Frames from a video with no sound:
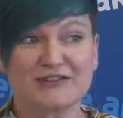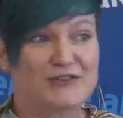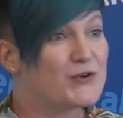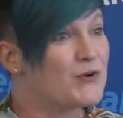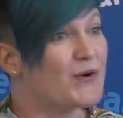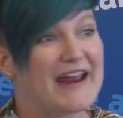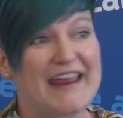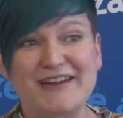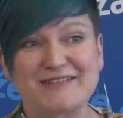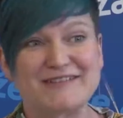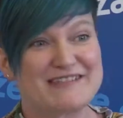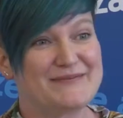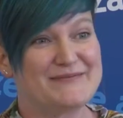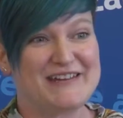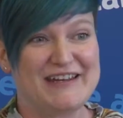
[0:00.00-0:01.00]
great on
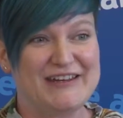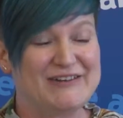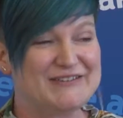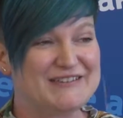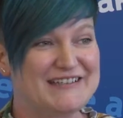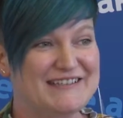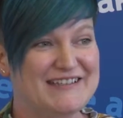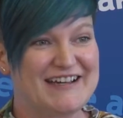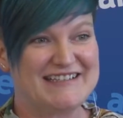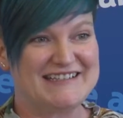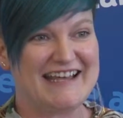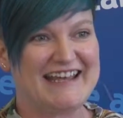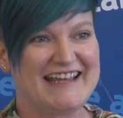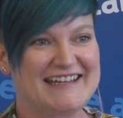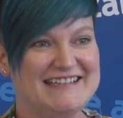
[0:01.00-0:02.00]
somebody who's a size
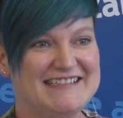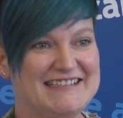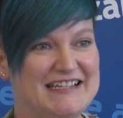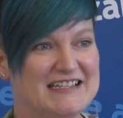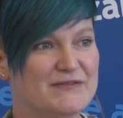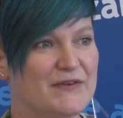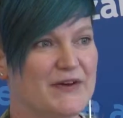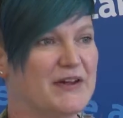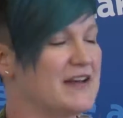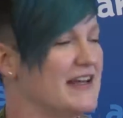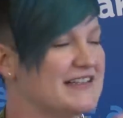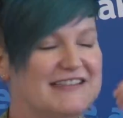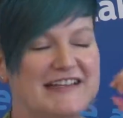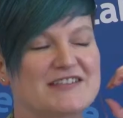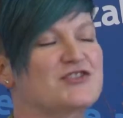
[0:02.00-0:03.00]
8 and is 6 foot
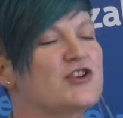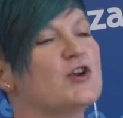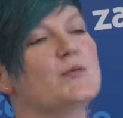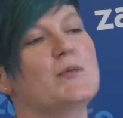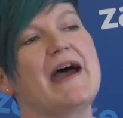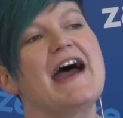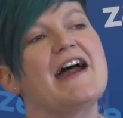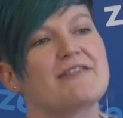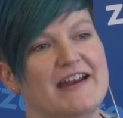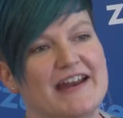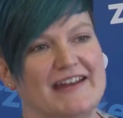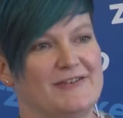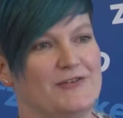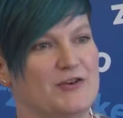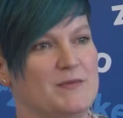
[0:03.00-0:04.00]
has no
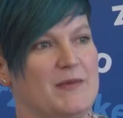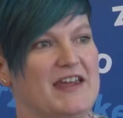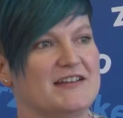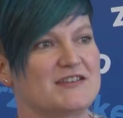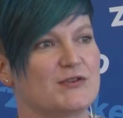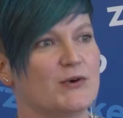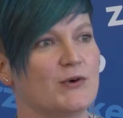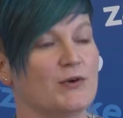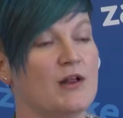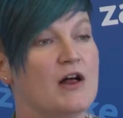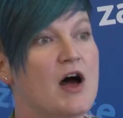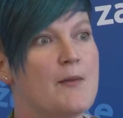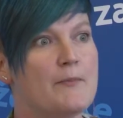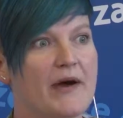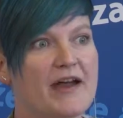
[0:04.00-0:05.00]
bearing on me at all.
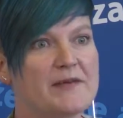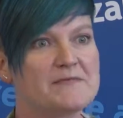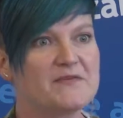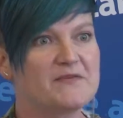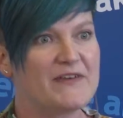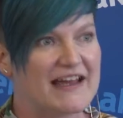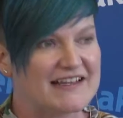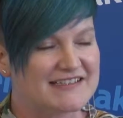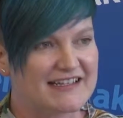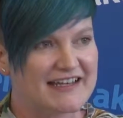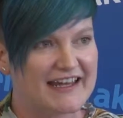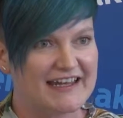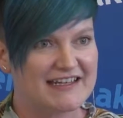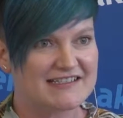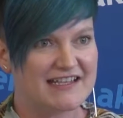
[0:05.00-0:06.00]
But I'm
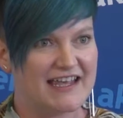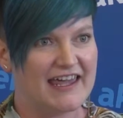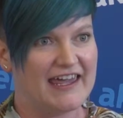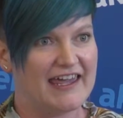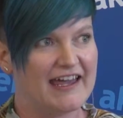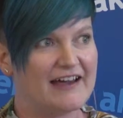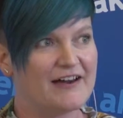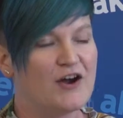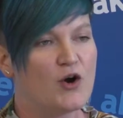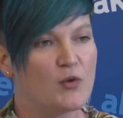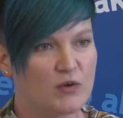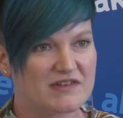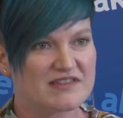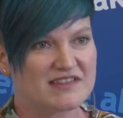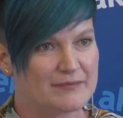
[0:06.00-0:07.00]
fascinated to hear
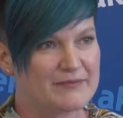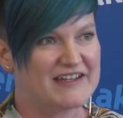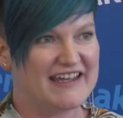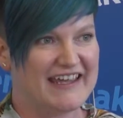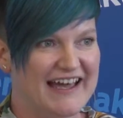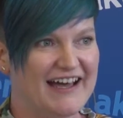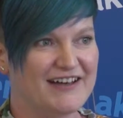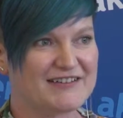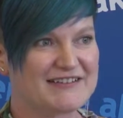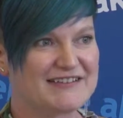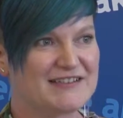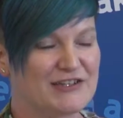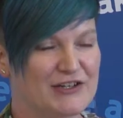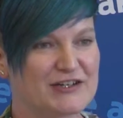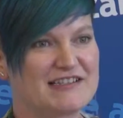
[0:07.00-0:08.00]
what somebody
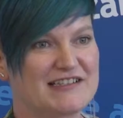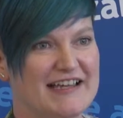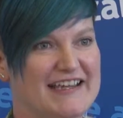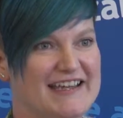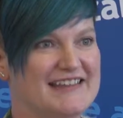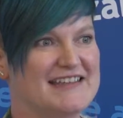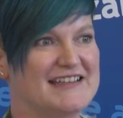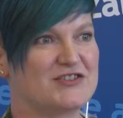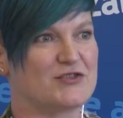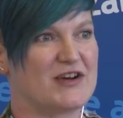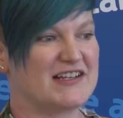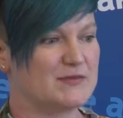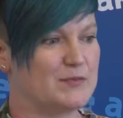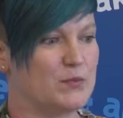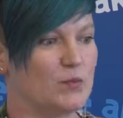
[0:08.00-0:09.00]
else looks like in this
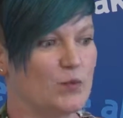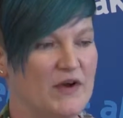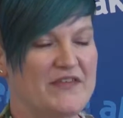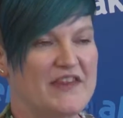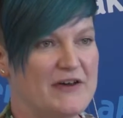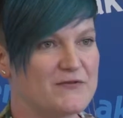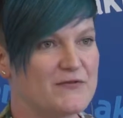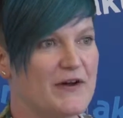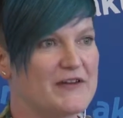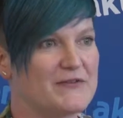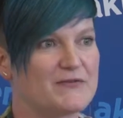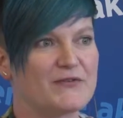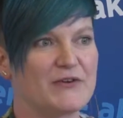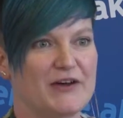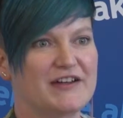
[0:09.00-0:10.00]
dress when they're 5
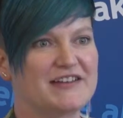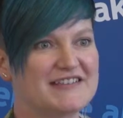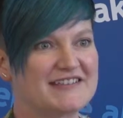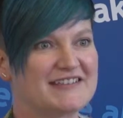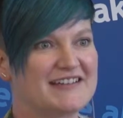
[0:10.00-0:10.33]
foot